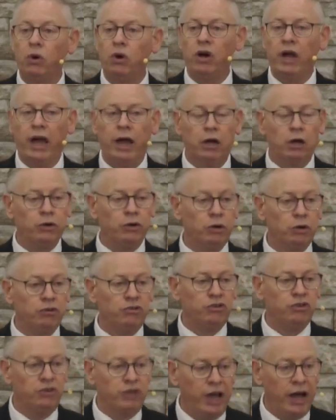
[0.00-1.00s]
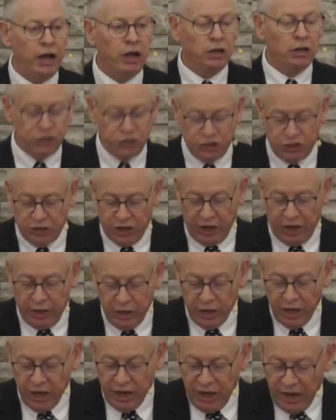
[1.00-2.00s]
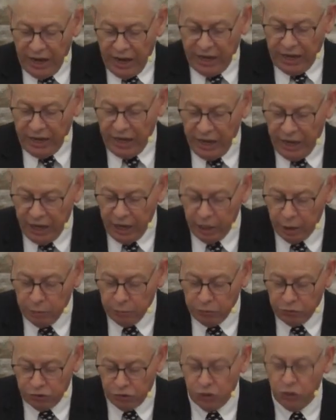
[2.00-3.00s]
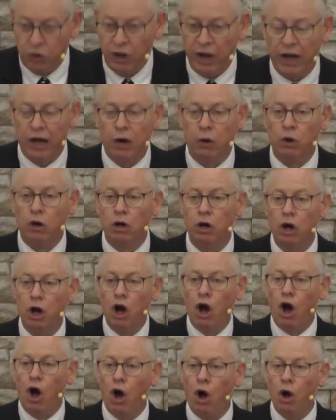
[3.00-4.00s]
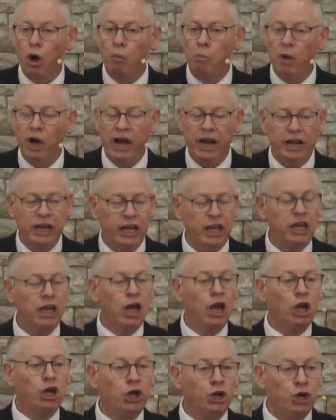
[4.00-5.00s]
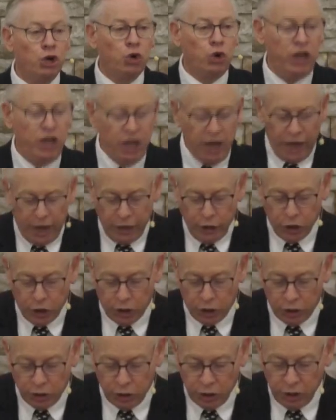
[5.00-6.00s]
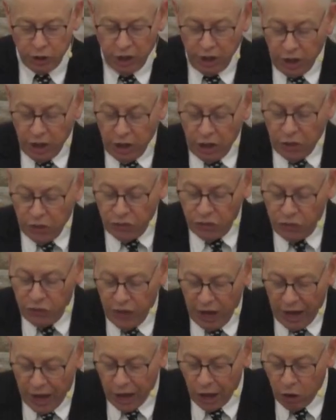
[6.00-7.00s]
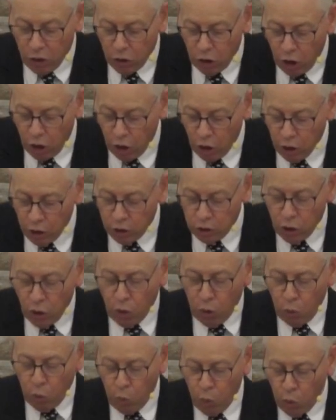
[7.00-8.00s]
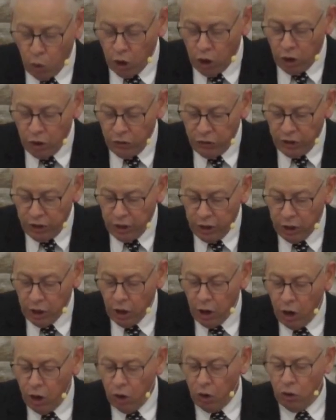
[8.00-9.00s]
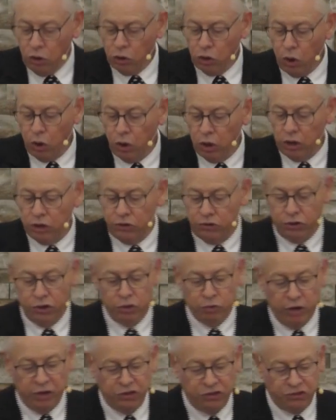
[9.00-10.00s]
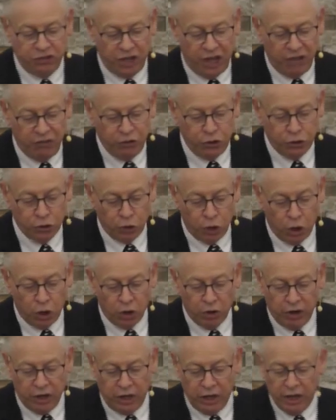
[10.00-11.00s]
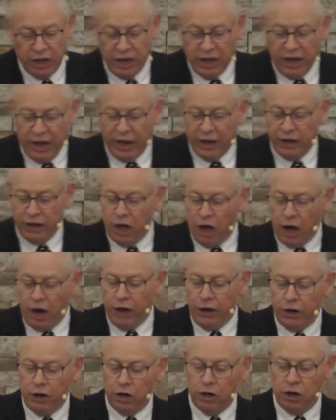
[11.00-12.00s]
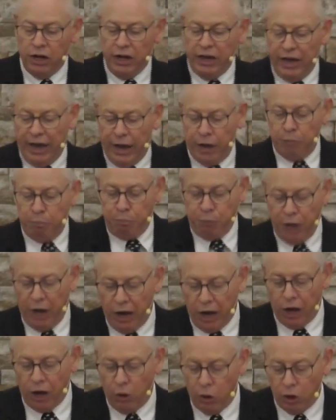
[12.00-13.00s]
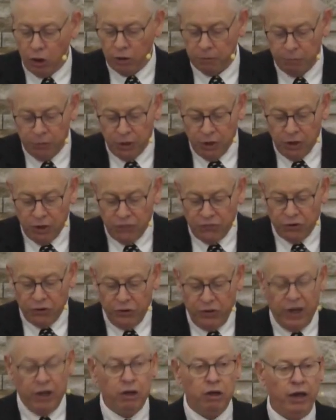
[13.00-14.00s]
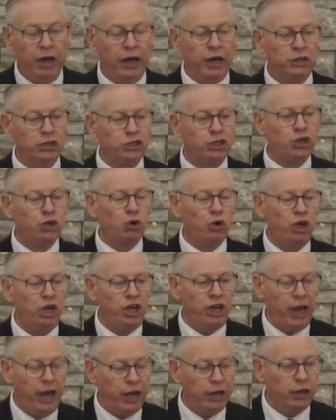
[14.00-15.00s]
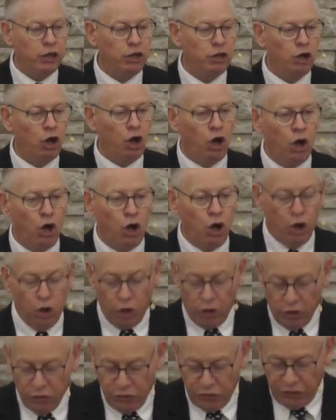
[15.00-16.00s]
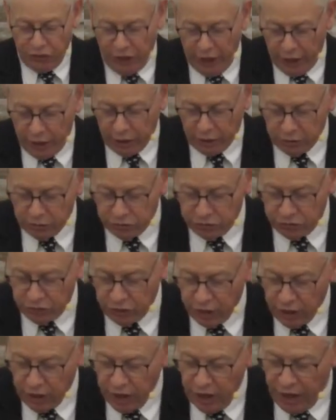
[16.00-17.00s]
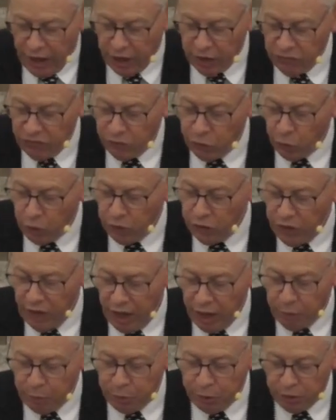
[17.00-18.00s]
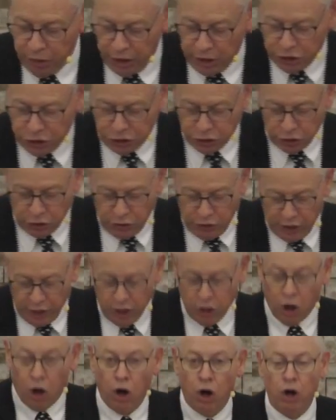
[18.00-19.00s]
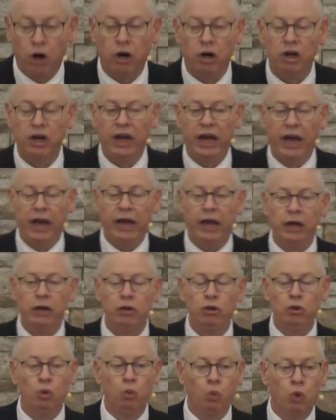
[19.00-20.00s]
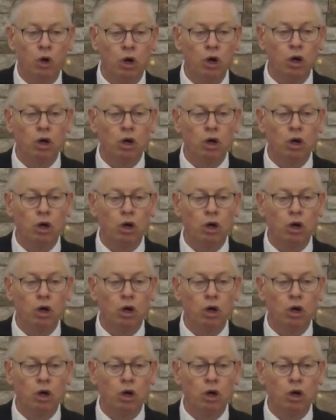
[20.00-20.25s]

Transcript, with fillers: elders now sing a hymn to our Almighty Creator. Thou art worthy, O Lord, to receive glory and honor and power, for thou hast created all things, and for thy pleasure they are and were